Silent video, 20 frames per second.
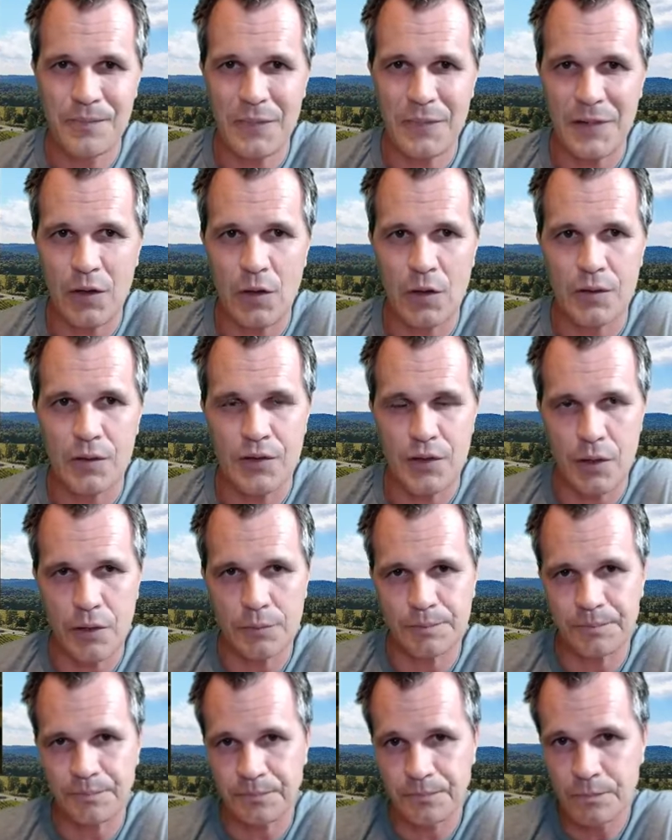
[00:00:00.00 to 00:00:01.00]
You know,
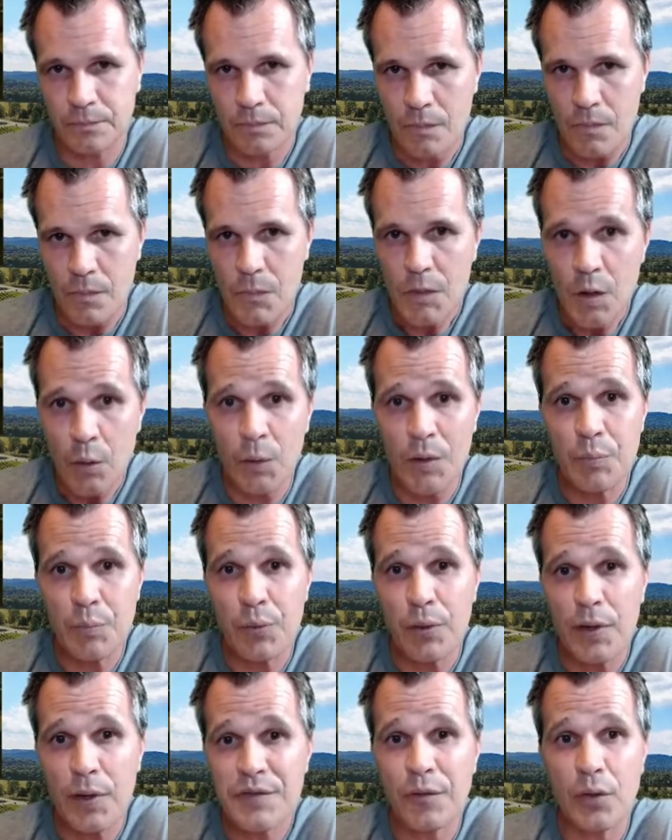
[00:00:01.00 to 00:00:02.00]
so we
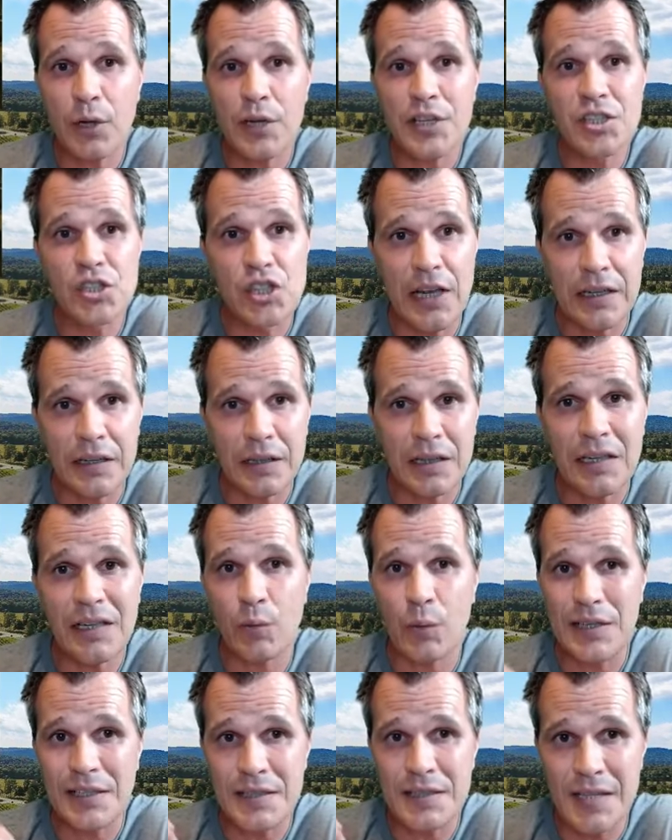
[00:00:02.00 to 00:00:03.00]
press very gently.
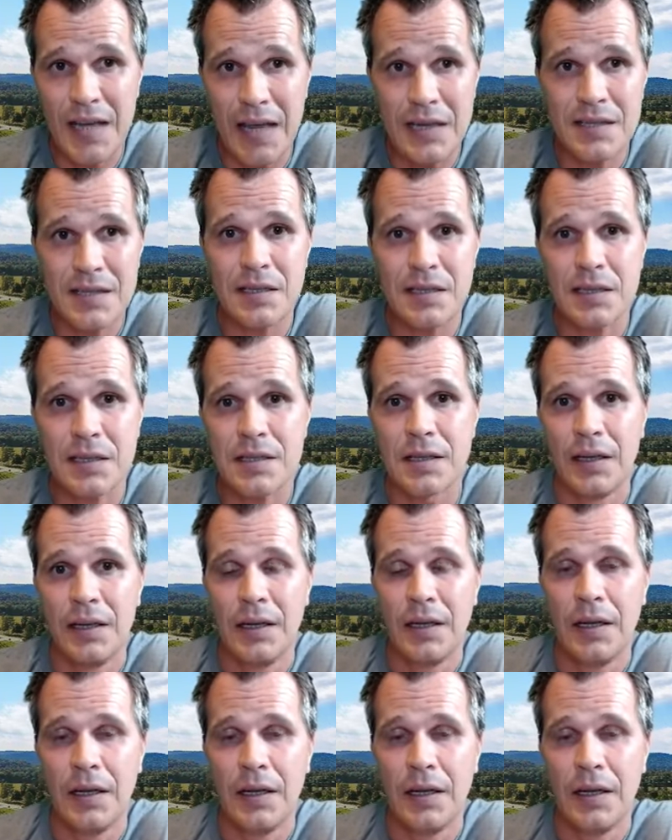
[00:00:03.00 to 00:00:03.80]
We taste it.